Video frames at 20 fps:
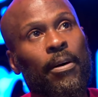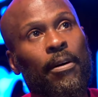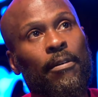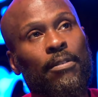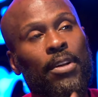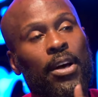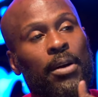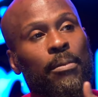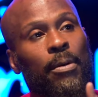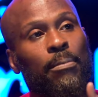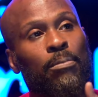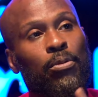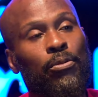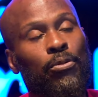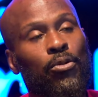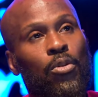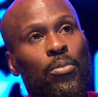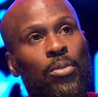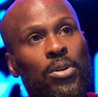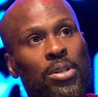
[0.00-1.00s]
of like my
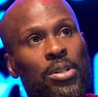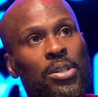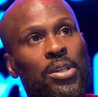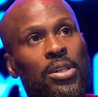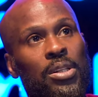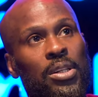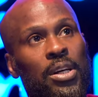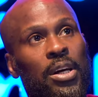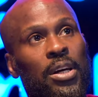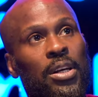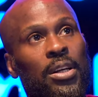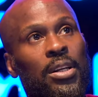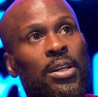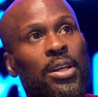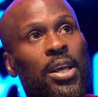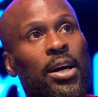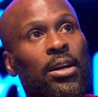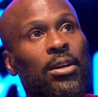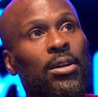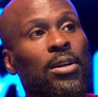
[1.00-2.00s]
performances and
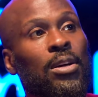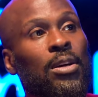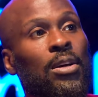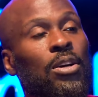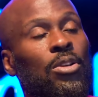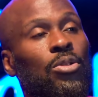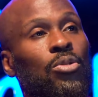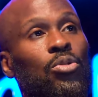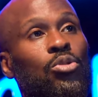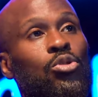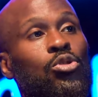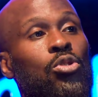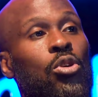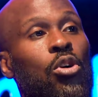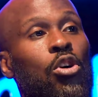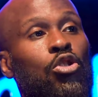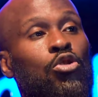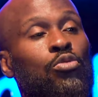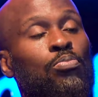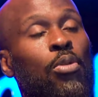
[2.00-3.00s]
that those
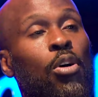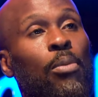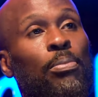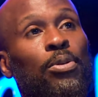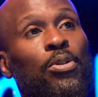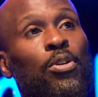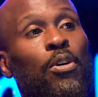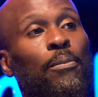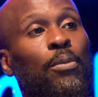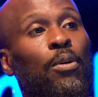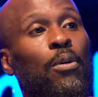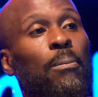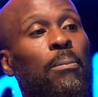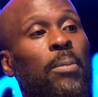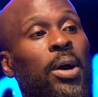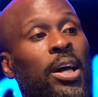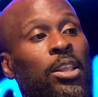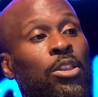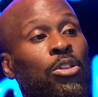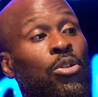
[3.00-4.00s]
songs popping up on
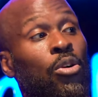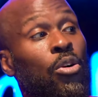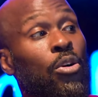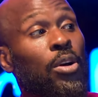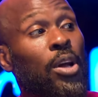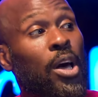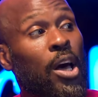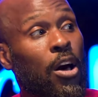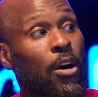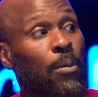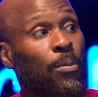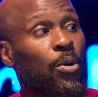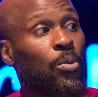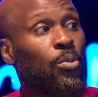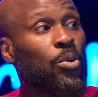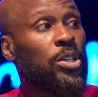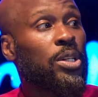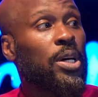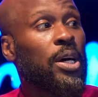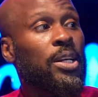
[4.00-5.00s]
my third
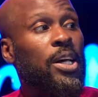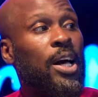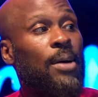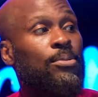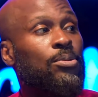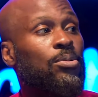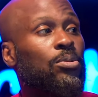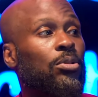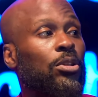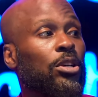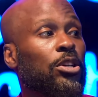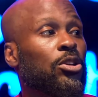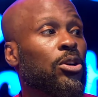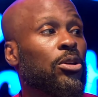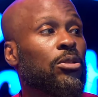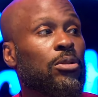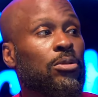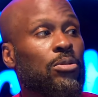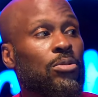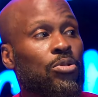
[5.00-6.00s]
album, which has absolutely
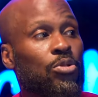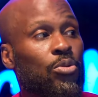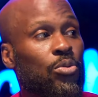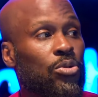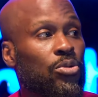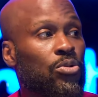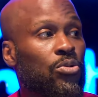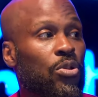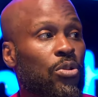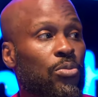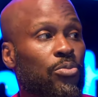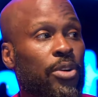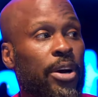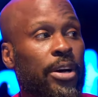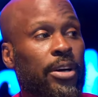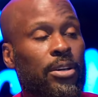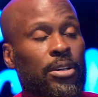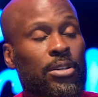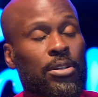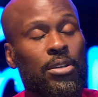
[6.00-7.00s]
nothing to do with Storm
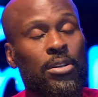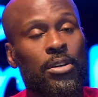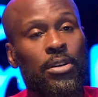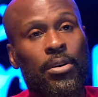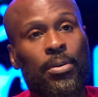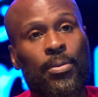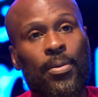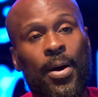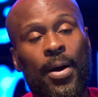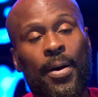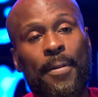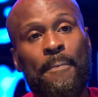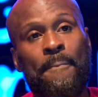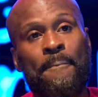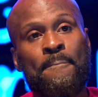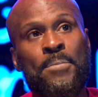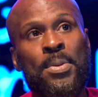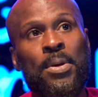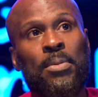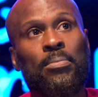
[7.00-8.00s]
Records, right?
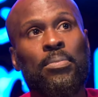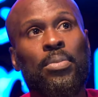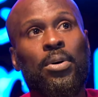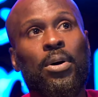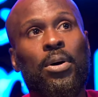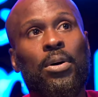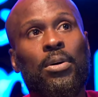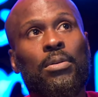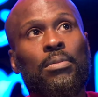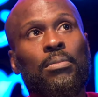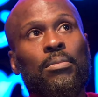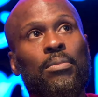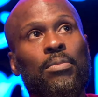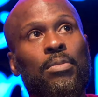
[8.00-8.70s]
But